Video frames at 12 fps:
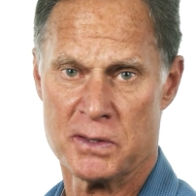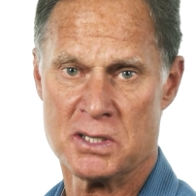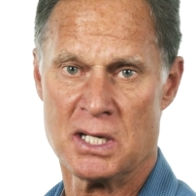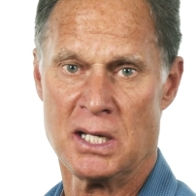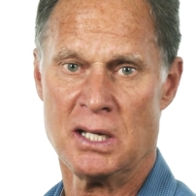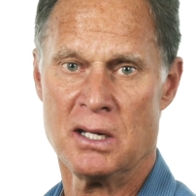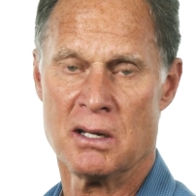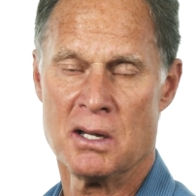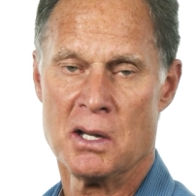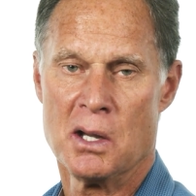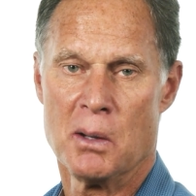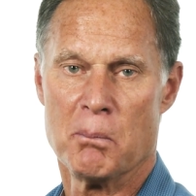fatigue,
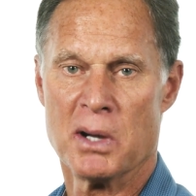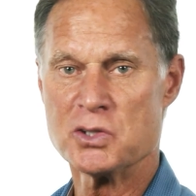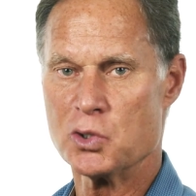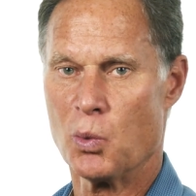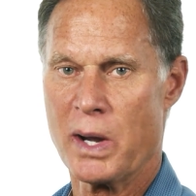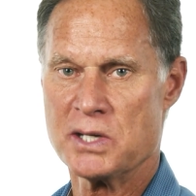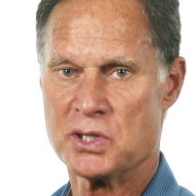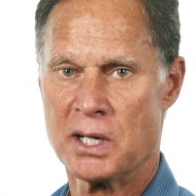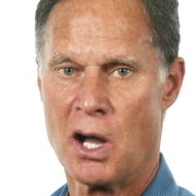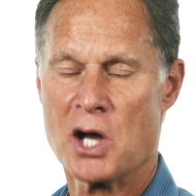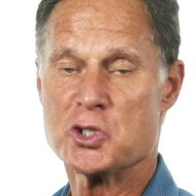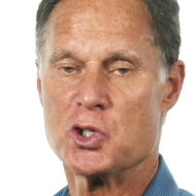muscle wasting,
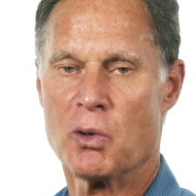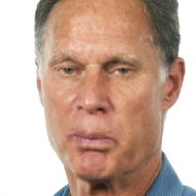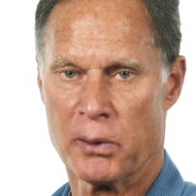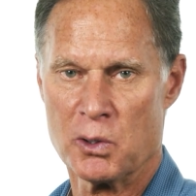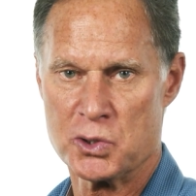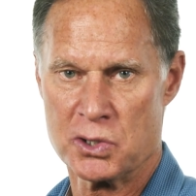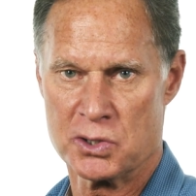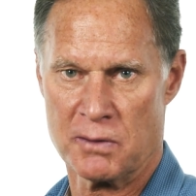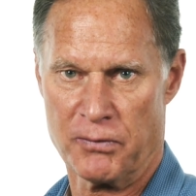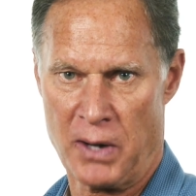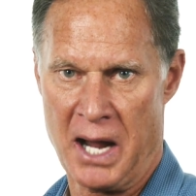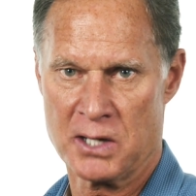osteoporosis
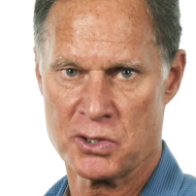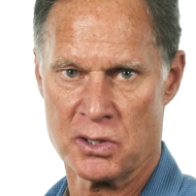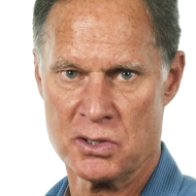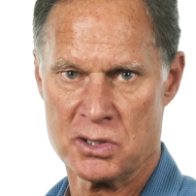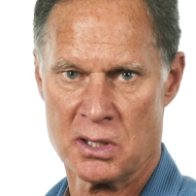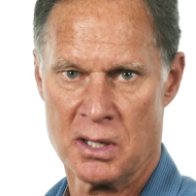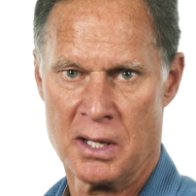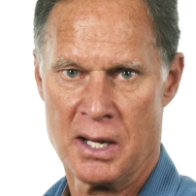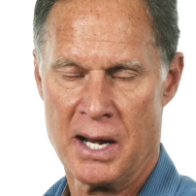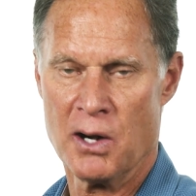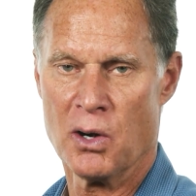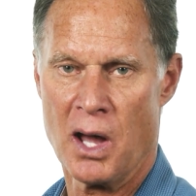and fractures,
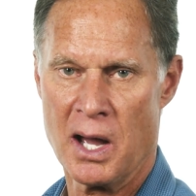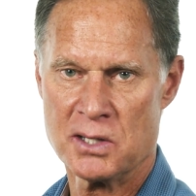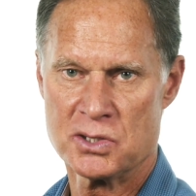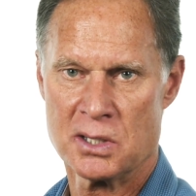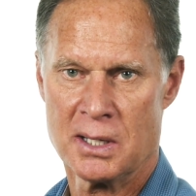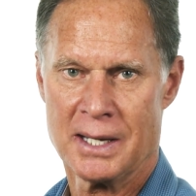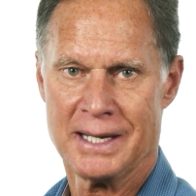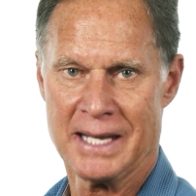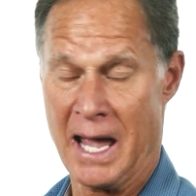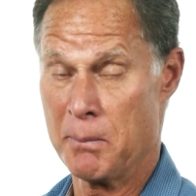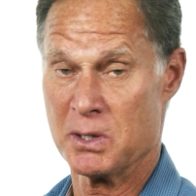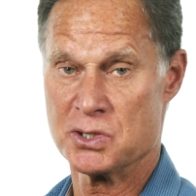hair loss,
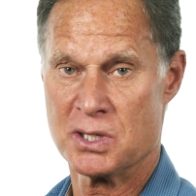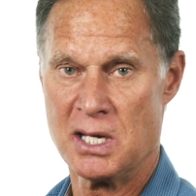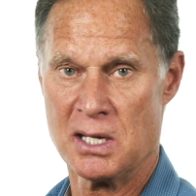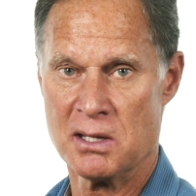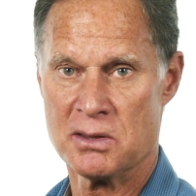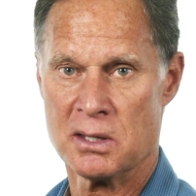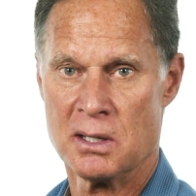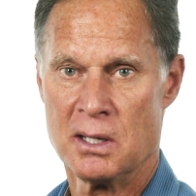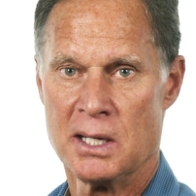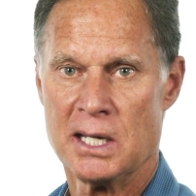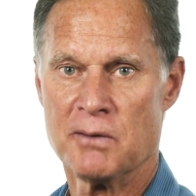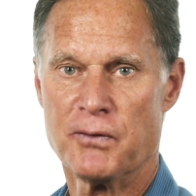damaged teeth,
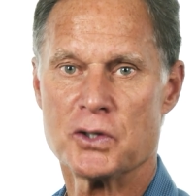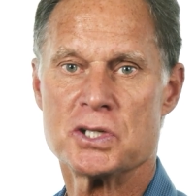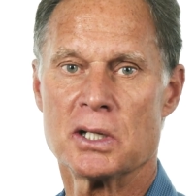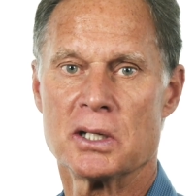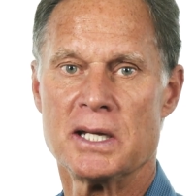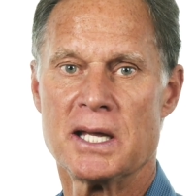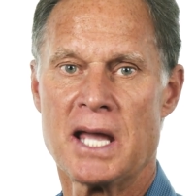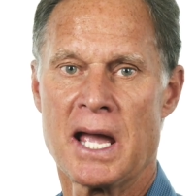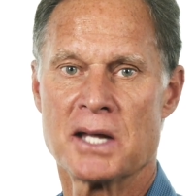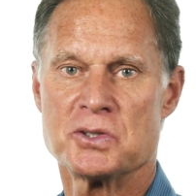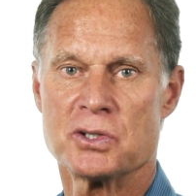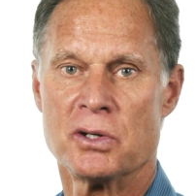infertility,
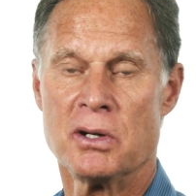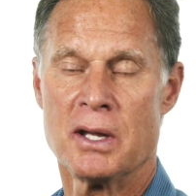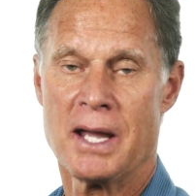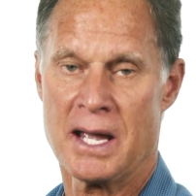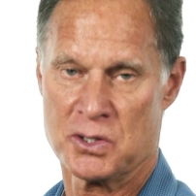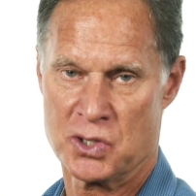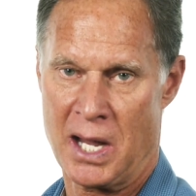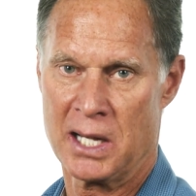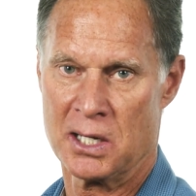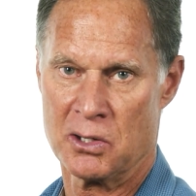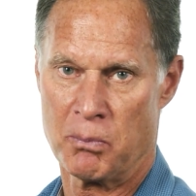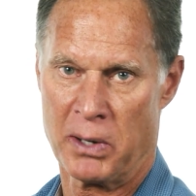cancer,
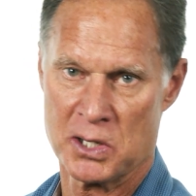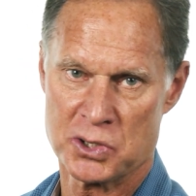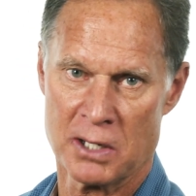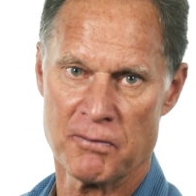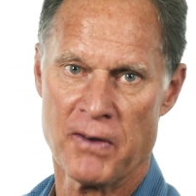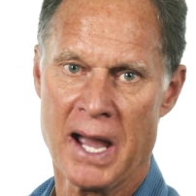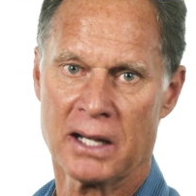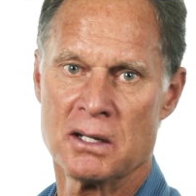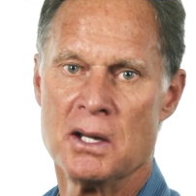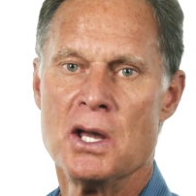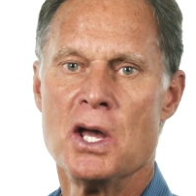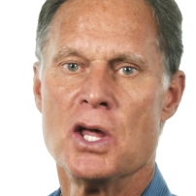anxiety, and depression. In fact,
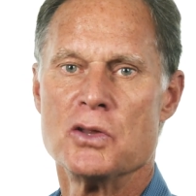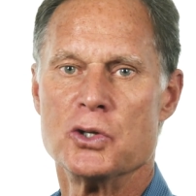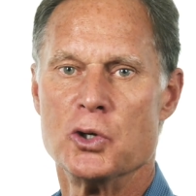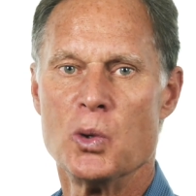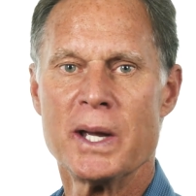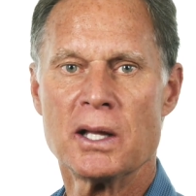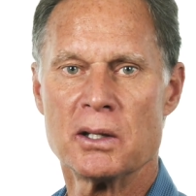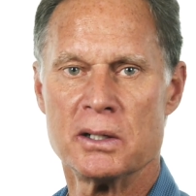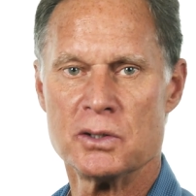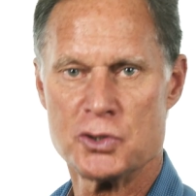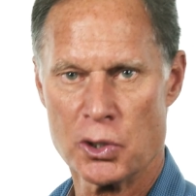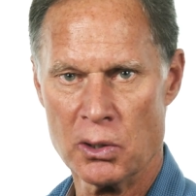the New
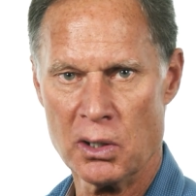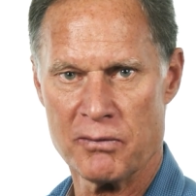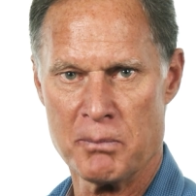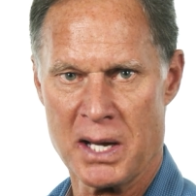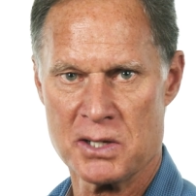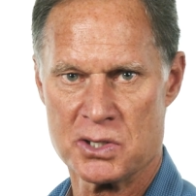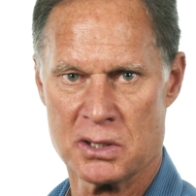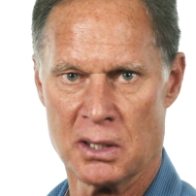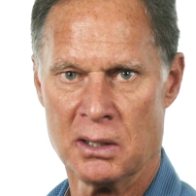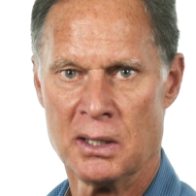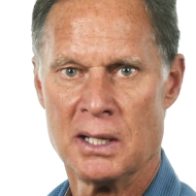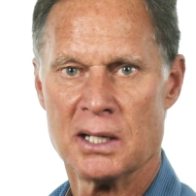England Journal of
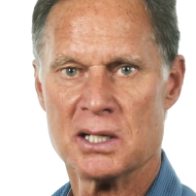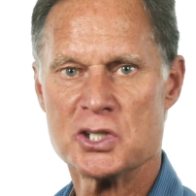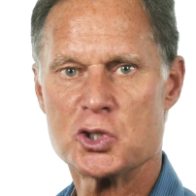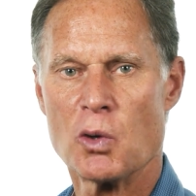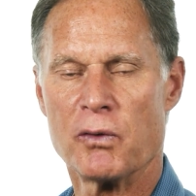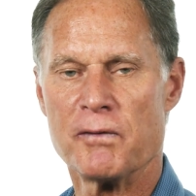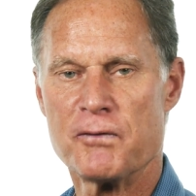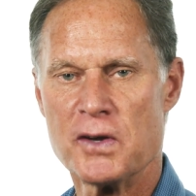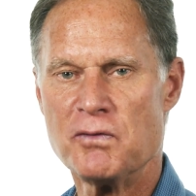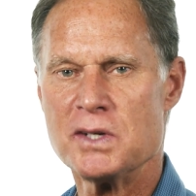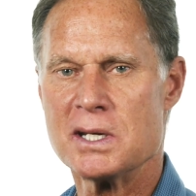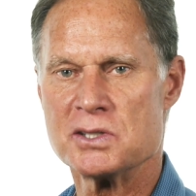Medicine lists over
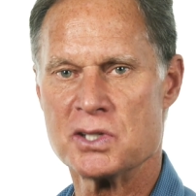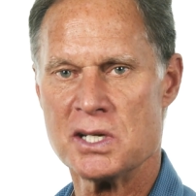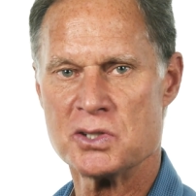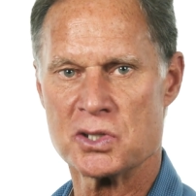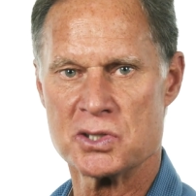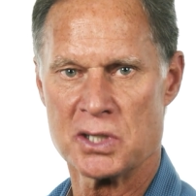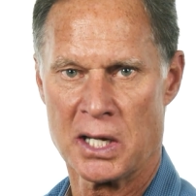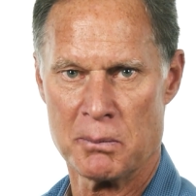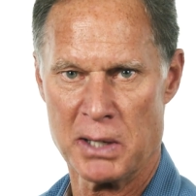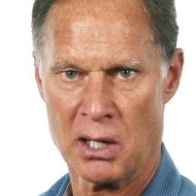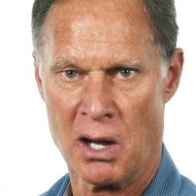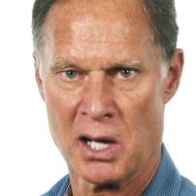50 diseases that can
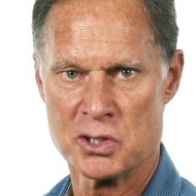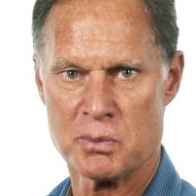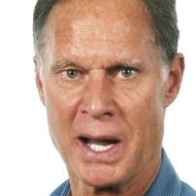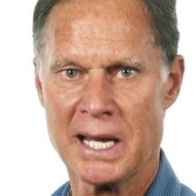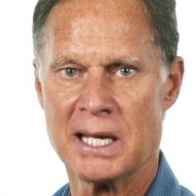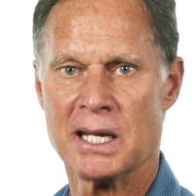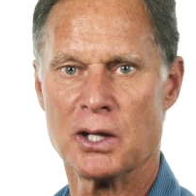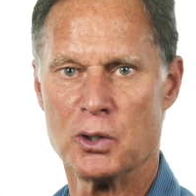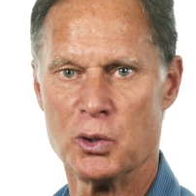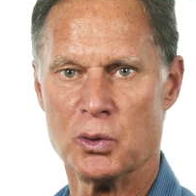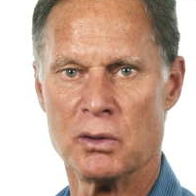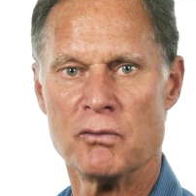be caused by eating
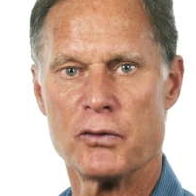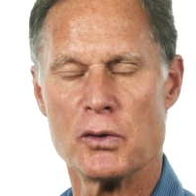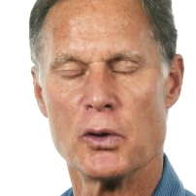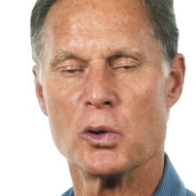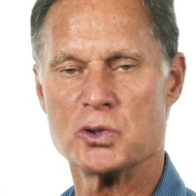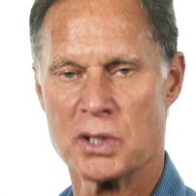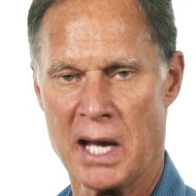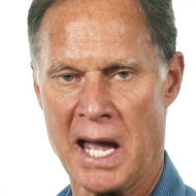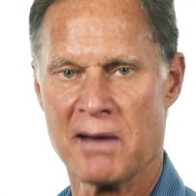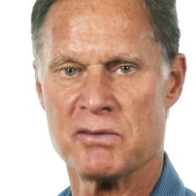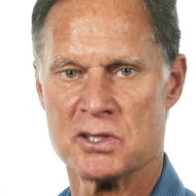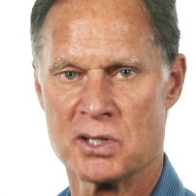gluten for those that
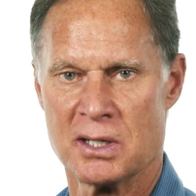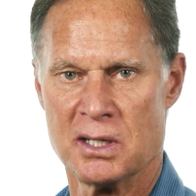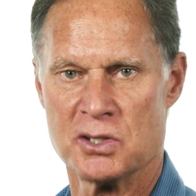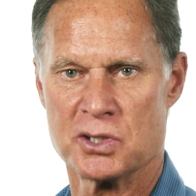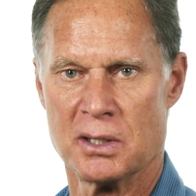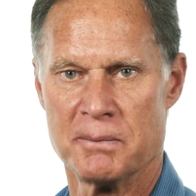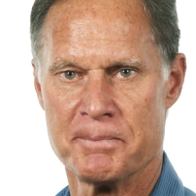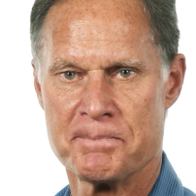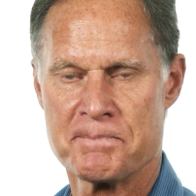have this condition.